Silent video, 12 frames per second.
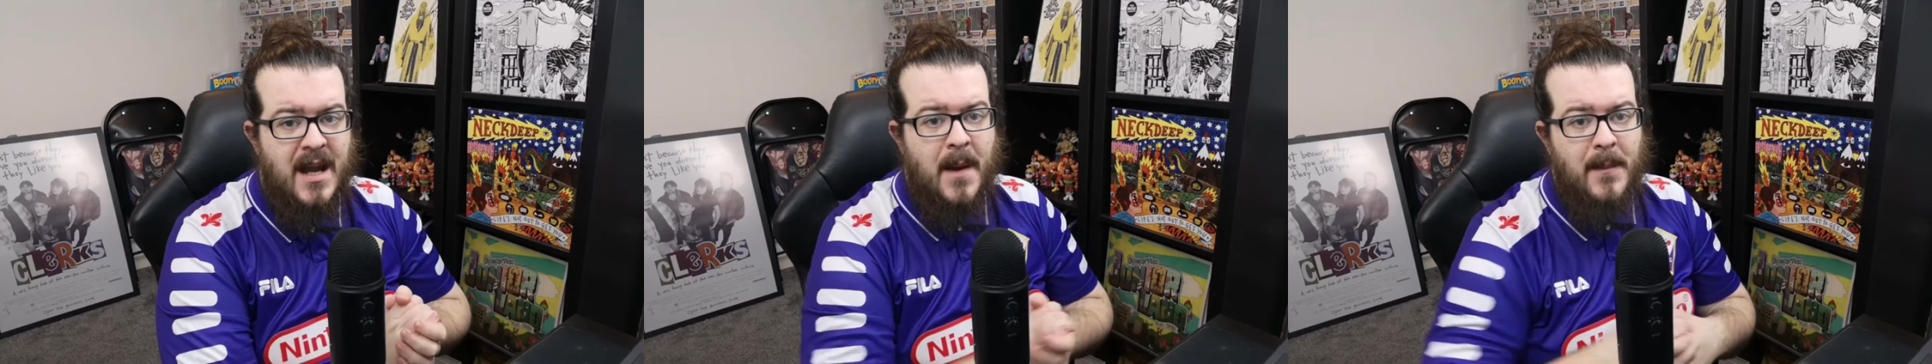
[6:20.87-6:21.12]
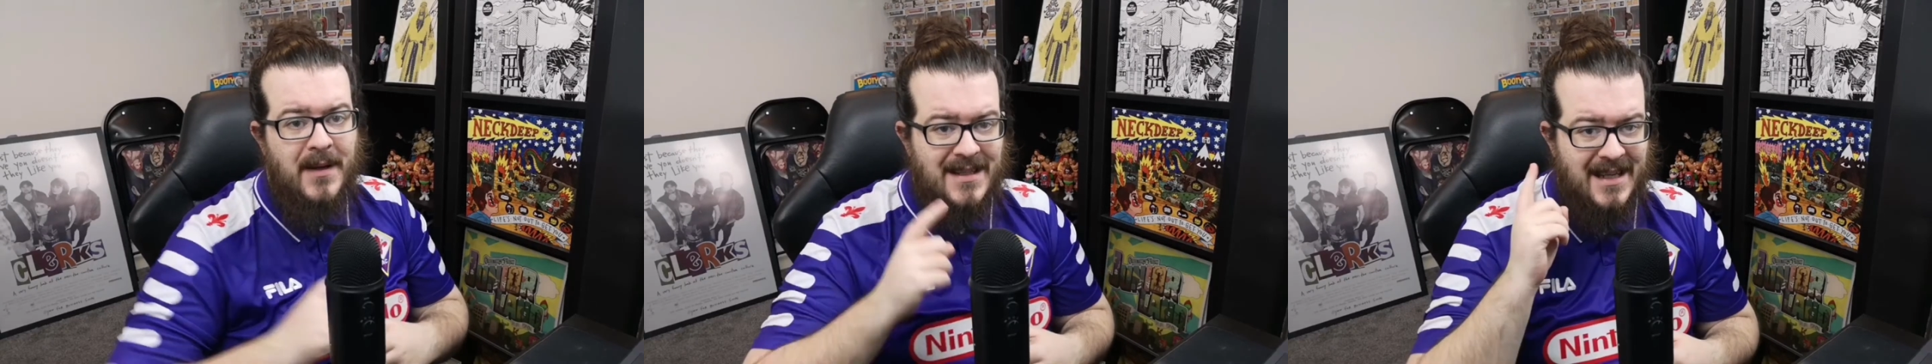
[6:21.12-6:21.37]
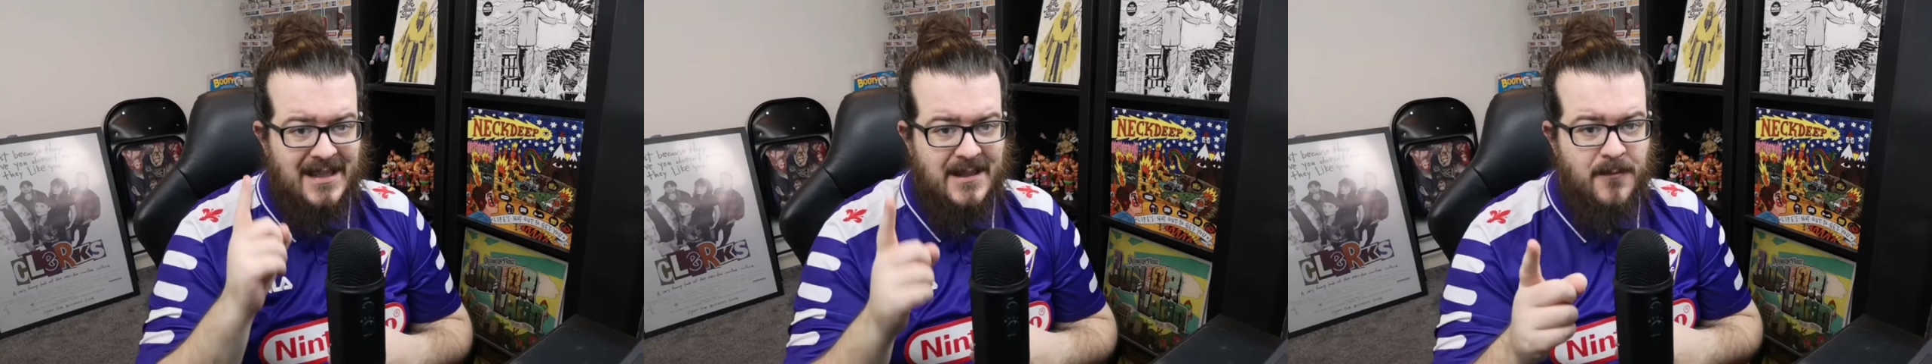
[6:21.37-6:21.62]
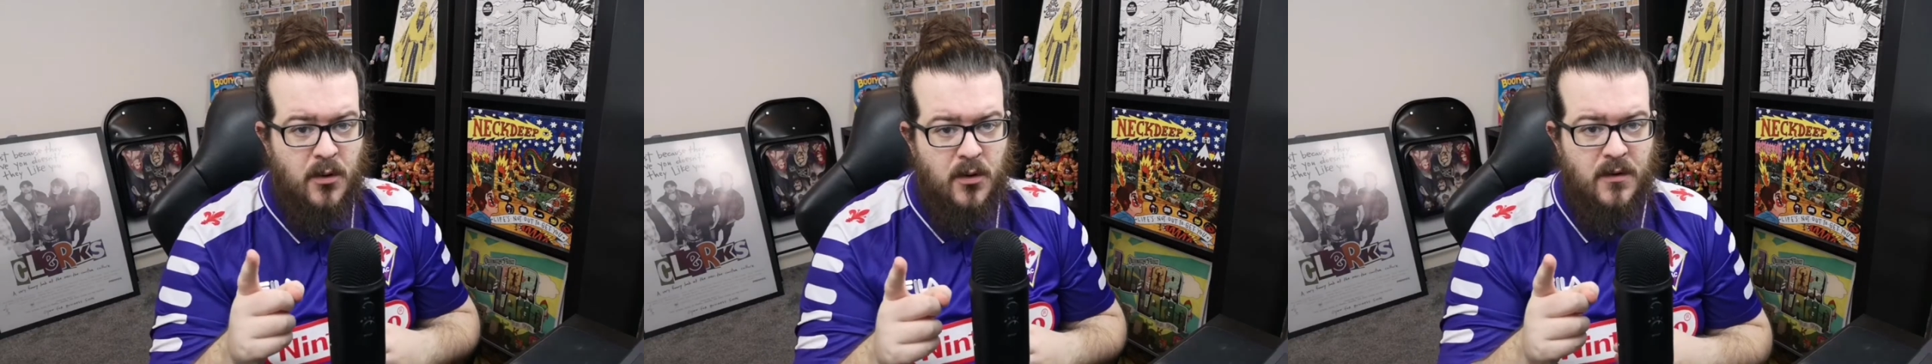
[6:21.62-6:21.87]
because that's
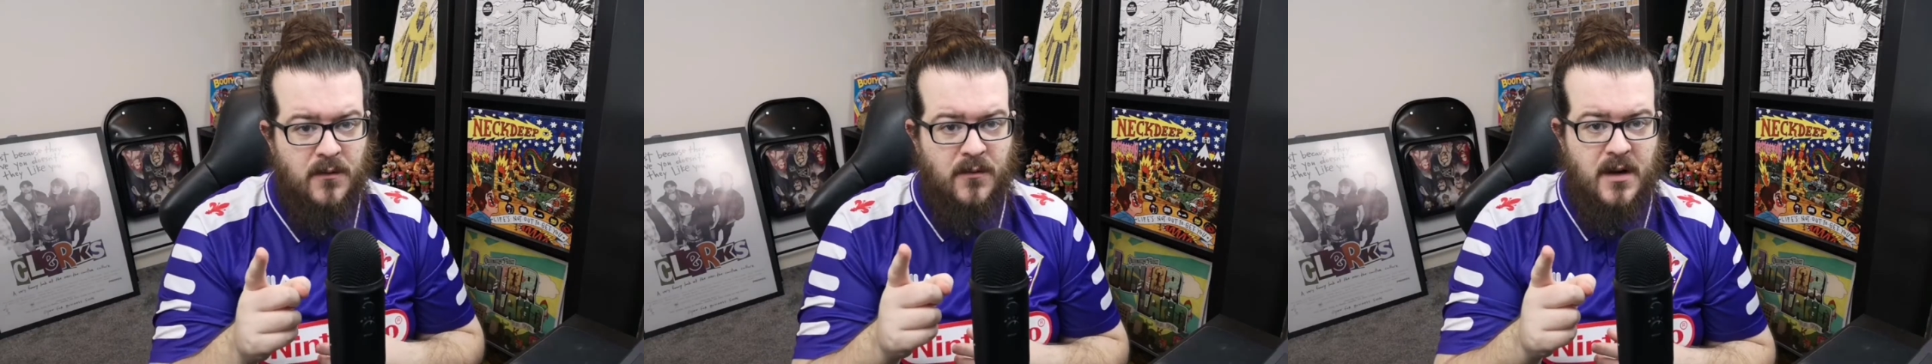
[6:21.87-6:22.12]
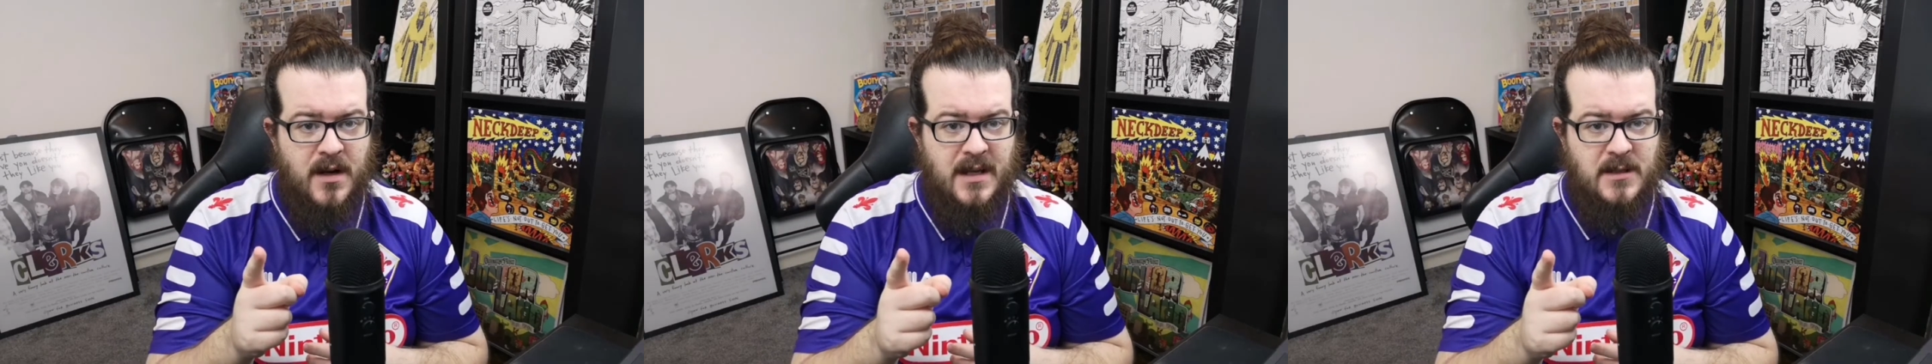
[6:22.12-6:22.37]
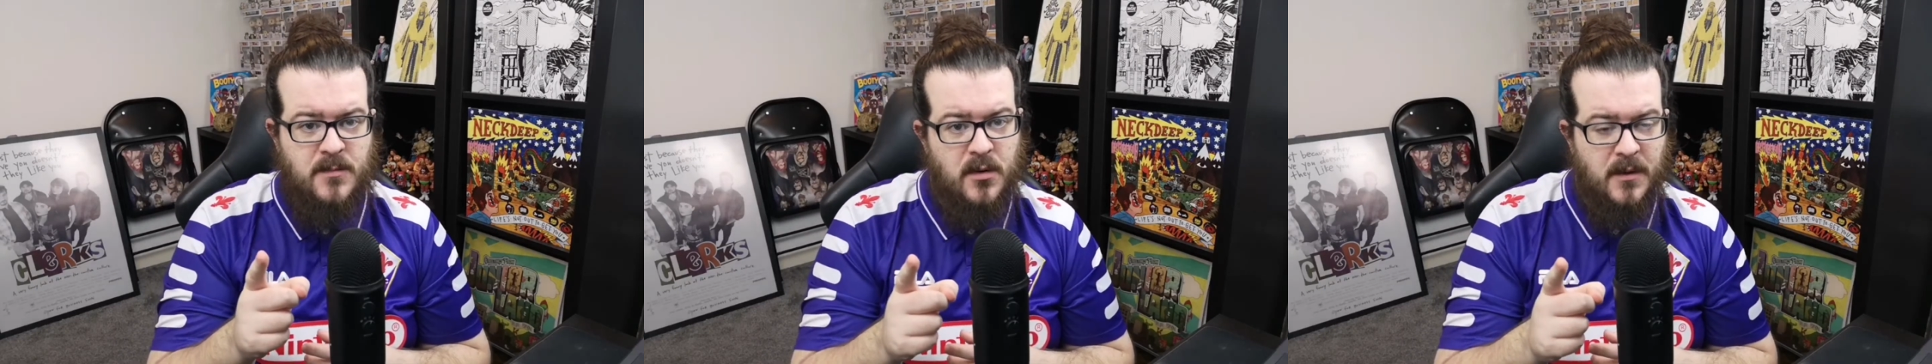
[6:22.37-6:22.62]
important for our next point.